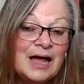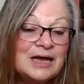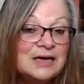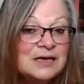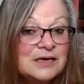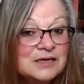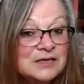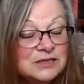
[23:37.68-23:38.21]

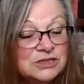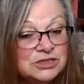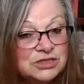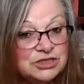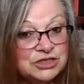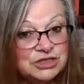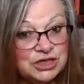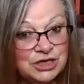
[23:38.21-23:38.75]
And
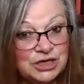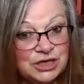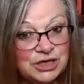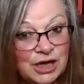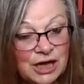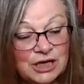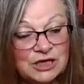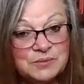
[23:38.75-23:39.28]

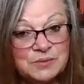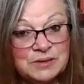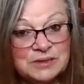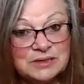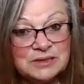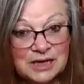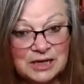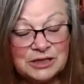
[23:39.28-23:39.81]
she has
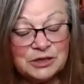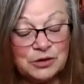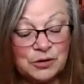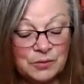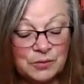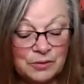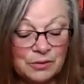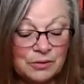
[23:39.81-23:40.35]
been
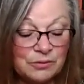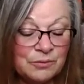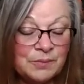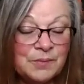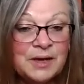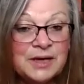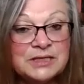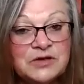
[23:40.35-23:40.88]
dated, her
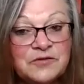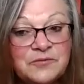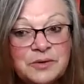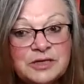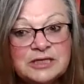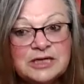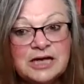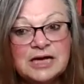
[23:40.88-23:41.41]
remains
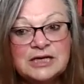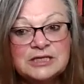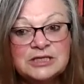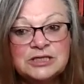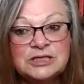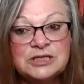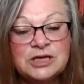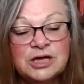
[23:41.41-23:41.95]
have been
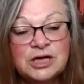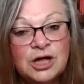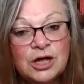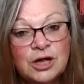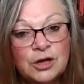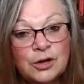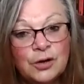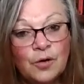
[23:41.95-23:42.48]
dated
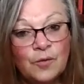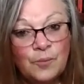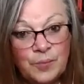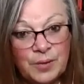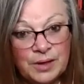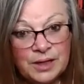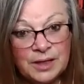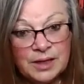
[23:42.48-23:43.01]

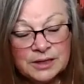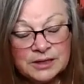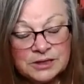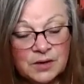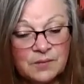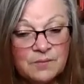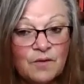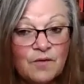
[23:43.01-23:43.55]
of
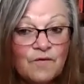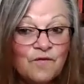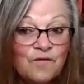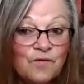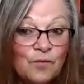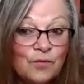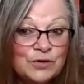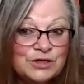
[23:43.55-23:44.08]
being some
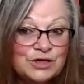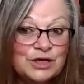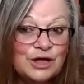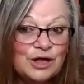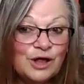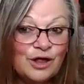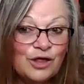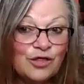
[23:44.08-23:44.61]

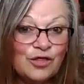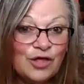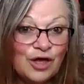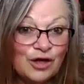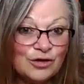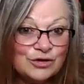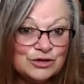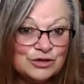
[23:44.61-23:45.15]

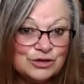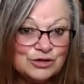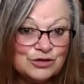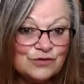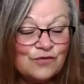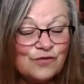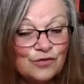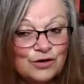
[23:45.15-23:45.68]

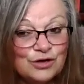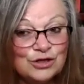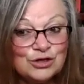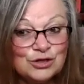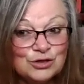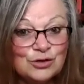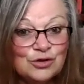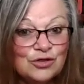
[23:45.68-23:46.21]
40,000 to
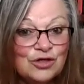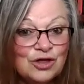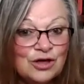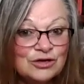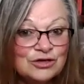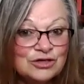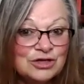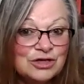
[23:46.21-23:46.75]

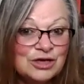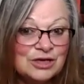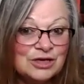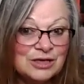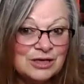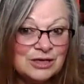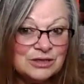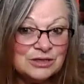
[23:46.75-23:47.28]
42,000
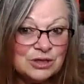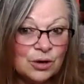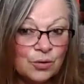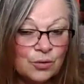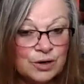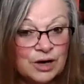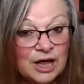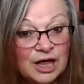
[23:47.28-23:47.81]
years
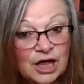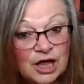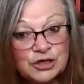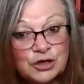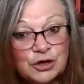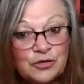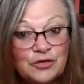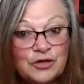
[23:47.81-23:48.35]
old.
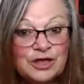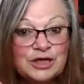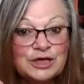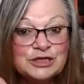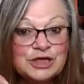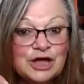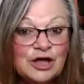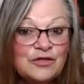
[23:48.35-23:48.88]
So
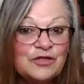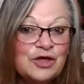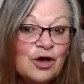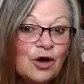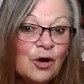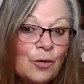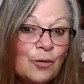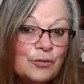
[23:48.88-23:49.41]
these are
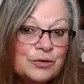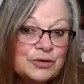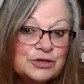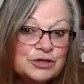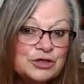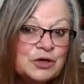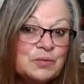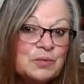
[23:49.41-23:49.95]
the
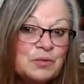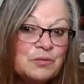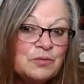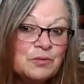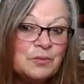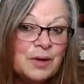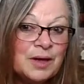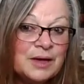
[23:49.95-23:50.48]
oldest
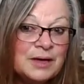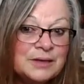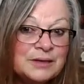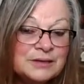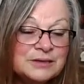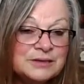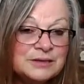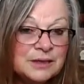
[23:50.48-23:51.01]
human
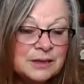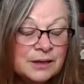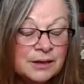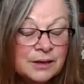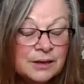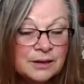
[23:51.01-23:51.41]
remains